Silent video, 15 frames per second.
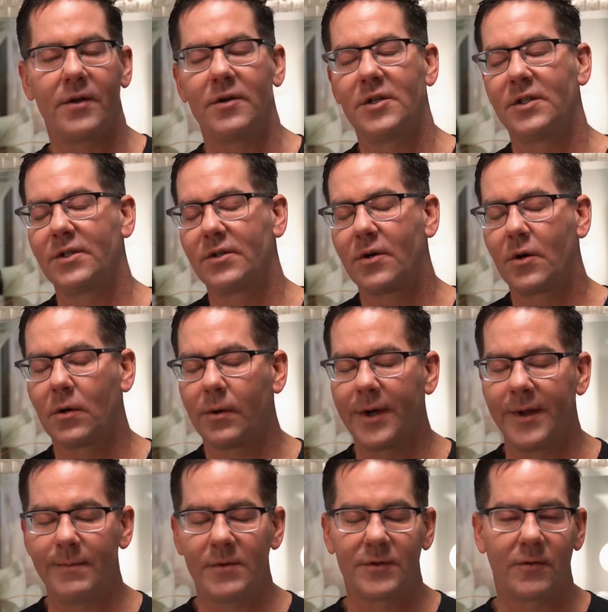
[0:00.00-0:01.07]
There's
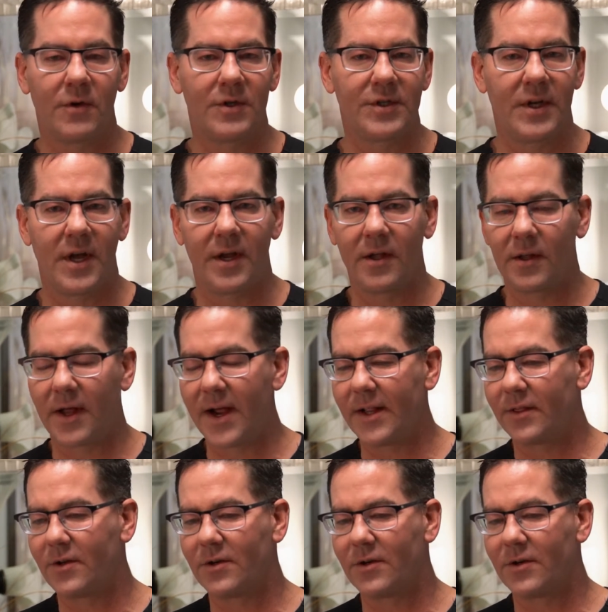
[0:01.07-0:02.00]
creams for cellulite,